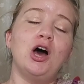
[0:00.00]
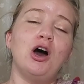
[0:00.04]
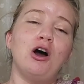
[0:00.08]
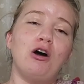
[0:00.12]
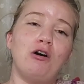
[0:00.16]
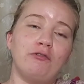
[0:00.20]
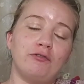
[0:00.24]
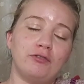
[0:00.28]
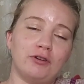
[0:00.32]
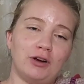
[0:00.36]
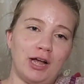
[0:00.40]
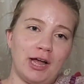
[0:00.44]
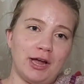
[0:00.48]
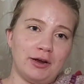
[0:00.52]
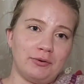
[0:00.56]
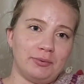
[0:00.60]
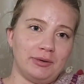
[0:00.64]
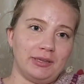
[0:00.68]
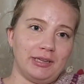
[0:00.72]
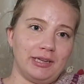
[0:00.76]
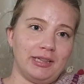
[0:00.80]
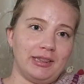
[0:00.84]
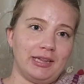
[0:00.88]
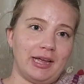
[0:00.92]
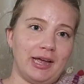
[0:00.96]
Overall, I
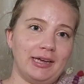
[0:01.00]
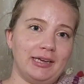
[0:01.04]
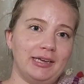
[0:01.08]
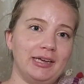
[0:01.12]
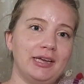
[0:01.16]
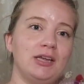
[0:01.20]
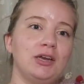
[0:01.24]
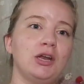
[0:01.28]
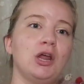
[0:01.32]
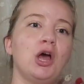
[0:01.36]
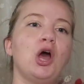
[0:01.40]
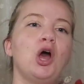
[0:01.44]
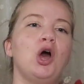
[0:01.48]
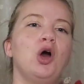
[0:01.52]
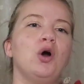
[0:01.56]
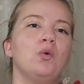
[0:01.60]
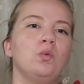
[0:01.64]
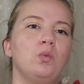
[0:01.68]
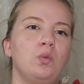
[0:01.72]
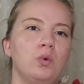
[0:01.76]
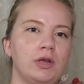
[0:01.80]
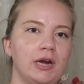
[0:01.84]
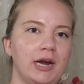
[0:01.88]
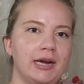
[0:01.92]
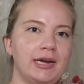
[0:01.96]
really like it.
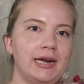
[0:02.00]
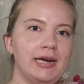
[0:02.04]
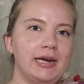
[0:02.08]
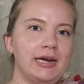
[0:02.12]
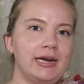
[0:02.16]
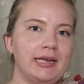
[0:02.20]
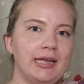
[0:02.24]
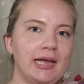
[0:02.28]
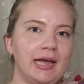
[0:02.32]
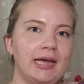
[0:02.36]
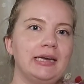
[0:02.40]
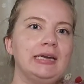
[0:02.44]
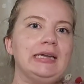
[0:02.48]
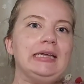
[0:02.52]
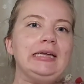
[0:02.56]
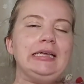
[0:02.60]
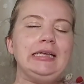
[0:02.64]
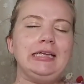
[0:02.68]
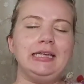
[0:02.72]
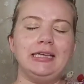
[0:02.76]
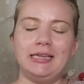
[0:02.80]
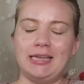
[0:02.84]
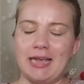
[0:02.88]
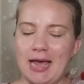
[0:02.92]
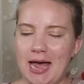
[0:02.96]
Would I knit it again?
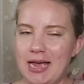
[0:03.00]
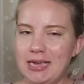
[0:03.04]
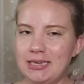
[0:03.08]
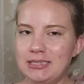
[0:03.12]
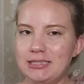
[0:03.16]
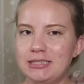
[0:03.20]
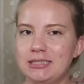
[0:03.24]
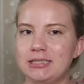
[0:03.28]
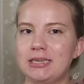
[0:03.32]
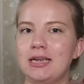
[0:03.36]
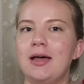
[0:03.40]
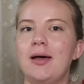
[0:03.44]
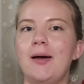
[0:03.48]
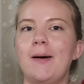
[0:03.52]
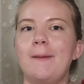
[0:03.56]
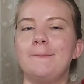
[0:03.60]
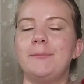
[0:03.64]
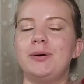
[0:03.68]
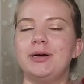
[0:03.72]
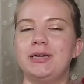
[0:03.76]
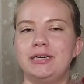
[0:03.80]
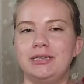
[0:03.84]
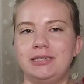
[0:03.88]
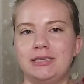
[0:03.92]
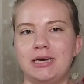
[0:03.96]
Yes,
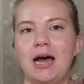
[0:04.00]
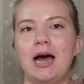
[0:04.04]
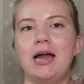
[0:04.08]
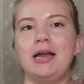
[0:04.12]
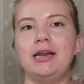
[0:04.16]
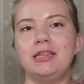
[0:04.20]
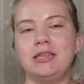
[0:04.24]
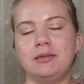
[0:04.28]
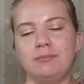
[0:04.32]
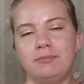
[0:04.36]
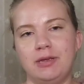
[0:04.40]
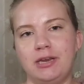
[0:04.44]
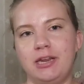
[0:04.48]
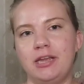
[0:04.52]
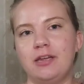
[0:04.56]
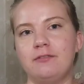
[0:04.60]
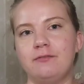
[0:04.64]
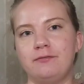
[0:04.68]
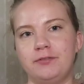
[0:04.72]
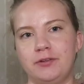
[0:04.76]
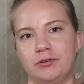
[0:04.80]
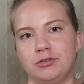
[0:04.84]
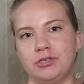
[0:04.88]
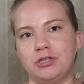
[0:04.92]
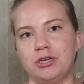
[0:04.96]
but not in the immediate
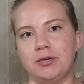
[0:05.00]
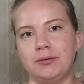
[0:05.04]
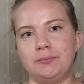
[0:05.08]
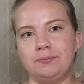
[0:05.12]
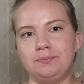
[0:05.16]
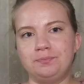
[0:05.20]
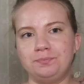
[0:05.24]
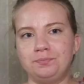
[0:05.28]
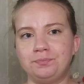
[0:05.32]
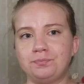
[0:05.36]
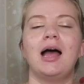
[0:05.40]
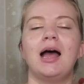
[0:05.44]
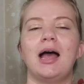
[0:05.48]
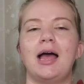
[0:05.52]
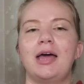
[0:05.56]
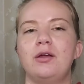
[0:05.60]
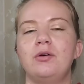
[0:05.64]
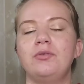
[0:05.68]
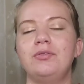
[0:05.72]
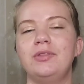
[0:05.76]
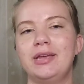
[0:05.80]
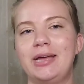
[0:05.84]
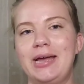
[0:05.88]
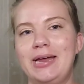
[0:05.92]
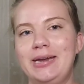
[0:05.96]
future. I
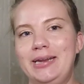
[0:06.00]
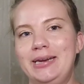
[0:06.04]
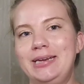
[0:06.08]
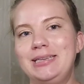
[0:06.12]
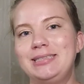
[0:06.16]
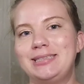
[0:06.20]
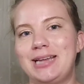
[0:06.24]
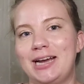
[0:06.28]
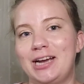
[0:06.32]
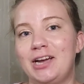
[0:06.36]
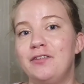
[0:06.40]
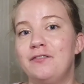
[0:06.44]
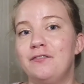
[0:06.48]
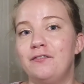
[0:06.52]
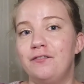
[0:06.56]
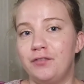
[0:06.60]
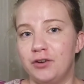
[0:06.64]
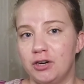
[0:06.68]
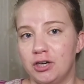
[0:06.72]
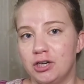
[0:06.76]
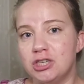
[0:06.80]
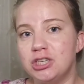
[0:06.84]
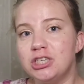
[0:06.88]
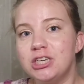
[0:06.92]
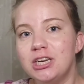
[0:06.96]
don't think I need a second
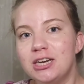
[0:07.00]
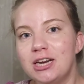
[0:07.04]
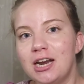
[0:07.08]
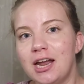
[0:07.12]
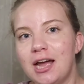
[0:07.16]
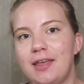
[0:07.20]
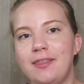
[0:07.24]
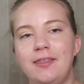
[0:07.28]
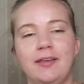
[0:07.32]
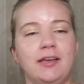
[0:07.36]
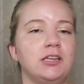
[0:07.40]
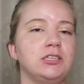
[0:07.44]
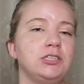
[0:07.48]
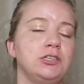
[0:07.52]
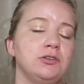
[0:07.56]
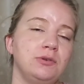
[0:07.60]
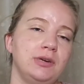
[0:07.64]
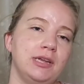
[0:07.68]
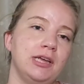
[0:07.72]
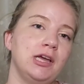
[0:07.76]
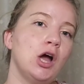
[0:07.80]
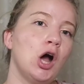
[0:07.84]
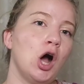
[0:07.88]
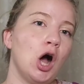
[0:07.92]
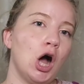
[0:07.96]
version. I think it's
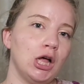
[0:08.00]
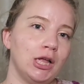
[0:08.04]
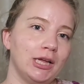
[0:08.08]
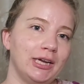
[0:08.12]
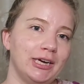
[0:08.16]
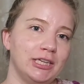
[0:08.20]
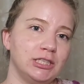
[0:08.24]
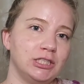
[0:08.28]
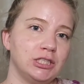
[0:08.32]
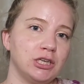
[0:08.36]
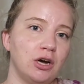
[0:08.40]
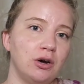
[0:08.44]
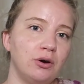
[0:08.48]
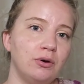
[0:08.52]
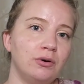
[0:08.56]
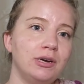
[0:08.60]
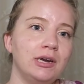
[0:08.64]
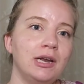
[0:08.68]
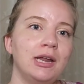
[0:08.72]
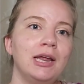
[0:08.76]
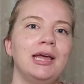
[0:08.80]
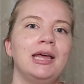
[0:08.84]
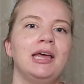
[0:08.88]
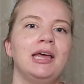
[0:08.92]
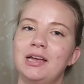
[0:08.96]
unique all on its own.
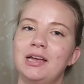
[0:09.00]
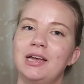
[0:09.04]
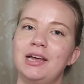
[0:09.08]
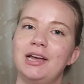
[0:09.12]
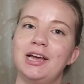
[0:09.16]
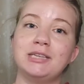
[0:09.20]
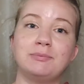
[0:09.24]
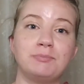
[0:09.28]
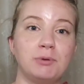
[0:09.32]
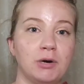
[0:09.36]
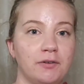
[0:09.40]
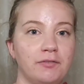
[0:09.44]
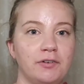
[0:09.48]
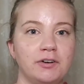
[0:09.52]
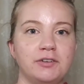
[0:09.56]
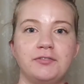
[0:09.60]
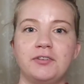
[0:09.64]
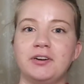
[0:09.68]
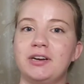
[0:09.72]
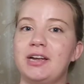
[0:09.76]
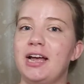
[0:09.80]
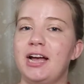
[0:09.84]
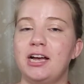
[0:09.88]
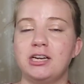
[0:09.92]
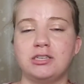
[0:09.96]
It's perfect
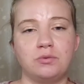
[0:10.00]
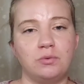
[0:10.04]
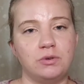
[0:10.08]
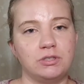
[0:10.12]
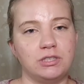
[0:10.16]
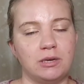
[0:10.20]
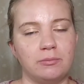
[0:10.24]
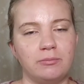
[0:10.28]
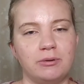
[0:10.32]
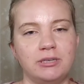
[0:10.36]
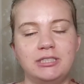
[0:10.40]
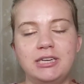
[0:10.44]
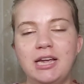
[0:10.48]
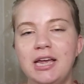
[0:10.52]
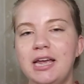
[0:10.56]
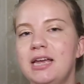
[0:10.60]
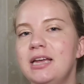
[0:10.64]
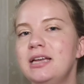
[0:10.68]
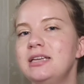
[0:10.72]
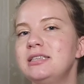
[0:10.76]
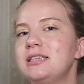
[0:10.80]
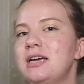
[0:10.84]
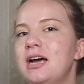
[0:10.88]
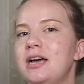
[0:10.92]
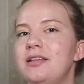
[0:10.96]
for casual summer
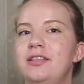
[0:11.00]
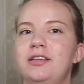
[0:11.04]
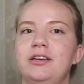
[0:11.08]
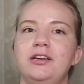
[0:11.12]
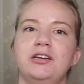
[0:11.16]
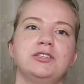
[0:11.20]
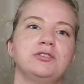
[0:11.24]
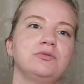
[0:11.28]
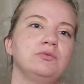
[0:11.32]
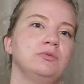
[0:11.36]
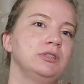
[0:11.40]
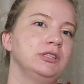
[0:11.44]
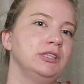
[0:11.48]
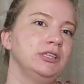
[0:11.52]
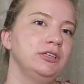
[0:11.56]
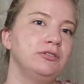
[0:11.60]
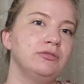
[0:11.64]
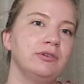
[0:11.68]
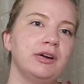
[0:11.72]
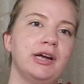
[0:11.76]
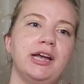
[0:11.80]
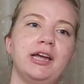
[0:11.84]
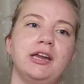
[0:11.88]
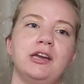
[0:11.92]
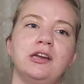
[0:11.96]
days. I think it's really
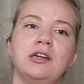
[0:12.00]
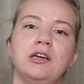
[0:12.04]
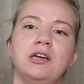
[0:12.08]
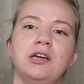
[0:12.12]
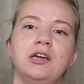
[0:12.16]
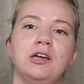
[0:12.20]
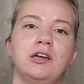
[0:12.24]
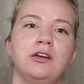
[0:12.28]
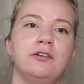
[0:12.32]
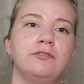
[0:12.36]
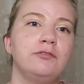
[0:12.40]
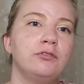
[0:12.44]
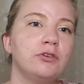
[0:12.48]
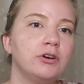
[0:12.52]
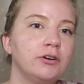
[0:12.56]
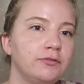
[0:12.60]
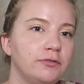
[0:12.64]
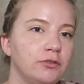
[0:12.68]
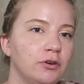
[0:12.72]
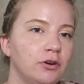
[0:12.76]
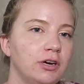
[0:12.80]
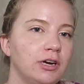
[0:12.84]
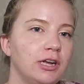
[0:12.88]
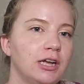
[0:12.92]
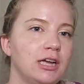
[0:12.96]
great for
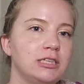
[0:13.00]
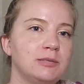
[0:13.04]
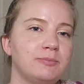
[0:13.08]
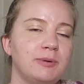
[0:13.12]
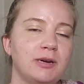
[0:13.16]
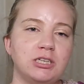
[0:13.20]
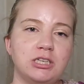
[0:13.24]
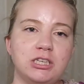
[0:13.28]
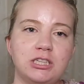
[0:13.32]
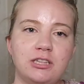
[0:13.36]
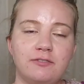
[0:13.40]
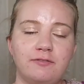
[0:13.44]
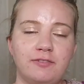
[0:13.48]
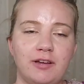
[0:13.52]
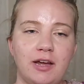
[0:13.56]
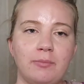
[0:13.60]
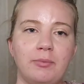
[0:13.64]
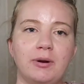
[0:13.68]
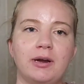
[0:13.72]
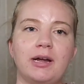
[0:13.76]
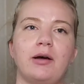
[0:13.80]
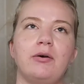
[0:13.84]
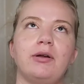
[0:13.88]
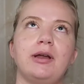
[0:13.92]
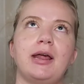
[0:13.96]
Florida, especially the
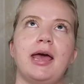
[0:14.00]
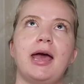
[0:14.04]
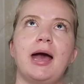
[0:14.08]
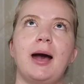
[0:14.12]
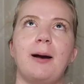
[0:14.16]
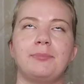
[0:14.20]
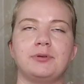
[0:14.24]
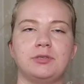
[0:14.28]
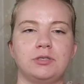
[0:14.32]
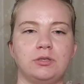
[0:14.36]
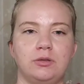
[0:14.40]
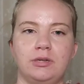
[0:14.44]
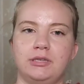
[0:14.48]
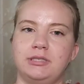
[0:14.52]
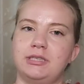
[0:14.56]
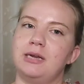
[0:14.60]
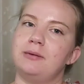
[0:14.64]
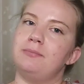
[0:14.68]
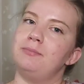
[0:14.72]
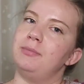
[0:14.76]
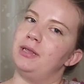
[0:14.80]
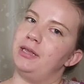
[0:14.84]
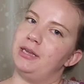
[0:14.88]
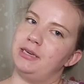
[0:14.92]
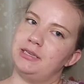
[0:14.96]
fabric. I would absolutely
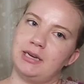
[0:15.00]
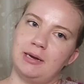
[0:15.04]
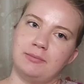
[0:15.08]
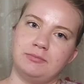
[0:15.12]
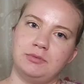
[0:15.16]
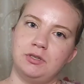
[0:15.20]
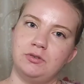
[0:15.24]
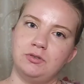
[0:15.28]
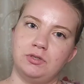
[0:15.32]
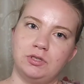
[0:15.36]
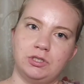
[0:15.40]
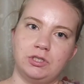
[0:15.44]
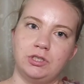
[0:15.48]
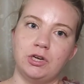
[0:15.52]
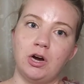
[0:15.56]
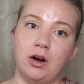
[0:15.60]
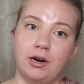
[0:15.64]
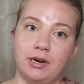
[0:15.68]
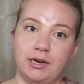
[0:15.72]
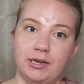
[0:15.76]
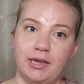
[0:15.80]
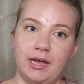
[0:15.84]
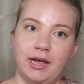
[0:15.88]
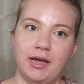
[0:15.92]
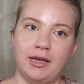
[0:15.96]
10 million times use this
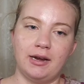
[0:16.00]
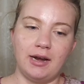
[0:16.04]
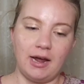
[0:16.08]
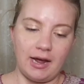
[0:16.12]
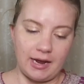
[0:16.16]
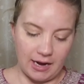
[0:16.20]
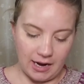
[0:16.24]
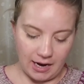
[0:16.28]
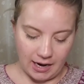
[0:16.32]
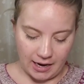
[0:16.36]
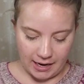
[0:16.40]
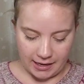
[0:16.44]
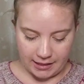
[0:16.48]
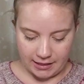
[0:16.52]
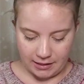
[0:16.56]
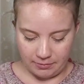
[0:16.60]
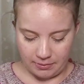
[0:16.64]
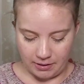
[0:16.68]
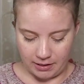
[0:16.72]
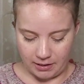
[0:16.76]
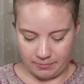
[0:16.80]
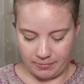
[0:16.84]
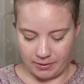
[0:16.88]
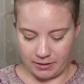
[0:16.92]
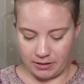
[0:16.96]
yarn again. I highly
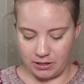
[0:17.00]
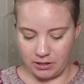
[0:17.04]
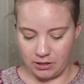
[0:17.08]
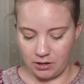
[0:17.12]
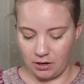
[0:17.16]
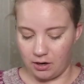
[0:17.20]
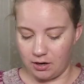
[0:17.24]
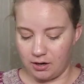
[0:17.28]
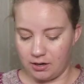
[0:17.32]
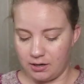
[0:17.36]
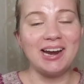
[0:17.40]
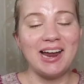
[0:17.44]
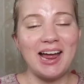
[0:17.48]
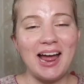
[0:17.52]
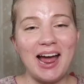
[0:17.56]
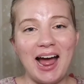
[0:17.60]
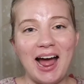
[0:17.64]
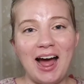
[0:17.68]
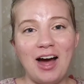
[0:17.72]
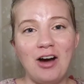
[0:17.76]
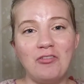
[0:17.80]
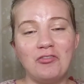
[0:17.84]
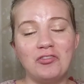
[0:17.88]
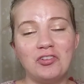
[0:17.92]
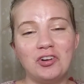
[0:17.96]
recommend the yarn.
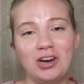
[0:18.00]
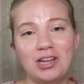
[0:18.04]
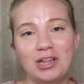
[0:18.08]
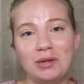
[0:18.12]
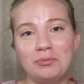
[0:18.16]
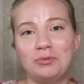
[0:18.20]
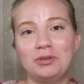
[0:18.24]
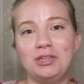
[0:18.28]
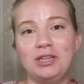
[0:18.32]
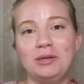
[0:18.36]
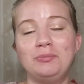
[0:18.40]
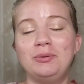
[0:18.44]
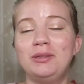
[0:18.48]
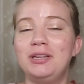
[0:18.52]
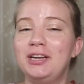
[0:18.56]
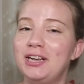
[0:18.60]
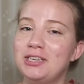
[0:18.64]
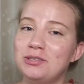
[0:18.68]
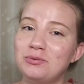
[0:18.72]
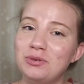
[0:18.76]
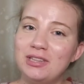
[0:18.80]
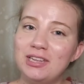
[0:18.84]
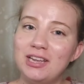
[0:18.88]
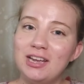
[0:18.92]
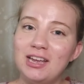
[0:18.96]
Overall, I'm really
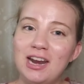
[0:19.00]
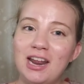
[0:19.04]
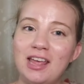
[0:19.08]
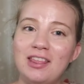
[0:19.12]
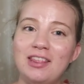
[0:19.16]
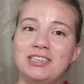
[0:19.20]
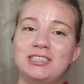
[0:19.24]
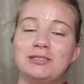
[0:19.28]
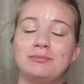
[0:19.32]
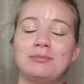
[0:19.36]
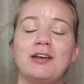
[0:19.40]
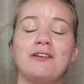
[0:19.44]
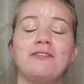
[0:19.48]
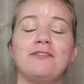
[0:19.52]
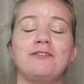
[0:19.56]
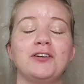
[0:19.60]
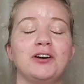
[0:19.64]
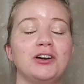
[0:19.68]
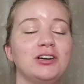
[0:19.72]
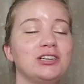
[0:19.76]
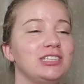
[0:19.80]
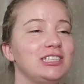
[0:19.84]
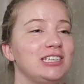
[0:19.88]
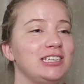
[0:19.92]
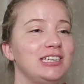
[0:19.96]
pleased with it. This is my
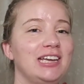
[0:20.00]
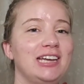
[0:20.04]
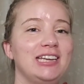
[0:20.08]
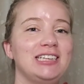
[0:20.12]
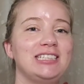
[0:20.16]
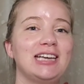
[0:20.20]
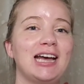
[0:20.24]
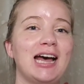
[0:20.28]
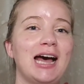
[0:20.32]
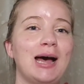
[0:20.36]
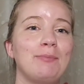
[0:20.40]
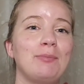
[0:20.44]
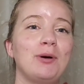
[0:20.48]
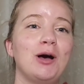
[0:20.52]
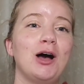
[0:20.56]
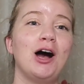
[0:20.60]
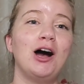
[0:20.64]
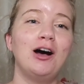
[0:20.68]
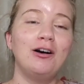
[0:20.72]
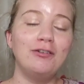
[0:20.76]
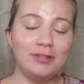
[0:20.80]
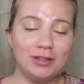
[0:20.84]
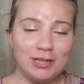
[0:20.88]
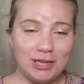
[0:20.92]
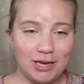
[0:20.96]
first knit top
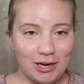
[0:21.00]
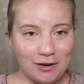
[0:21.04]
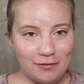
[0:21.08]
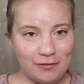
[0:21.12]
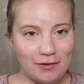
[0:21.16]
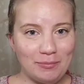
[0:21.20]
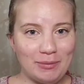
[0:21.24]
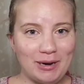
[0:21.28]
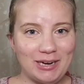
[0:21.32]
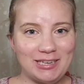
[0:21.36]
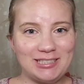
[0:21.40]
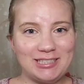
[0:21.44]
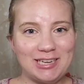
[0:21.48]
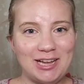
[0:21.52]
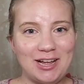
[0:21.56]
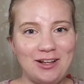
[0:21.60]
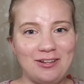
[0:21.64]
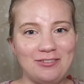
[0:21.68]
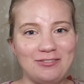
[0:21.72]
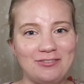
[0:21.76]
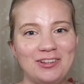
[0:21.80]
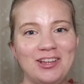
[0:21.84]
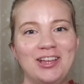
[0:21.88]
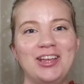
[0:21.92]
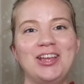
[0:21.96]
of the year for
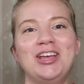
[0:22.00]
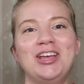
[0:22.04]
myself,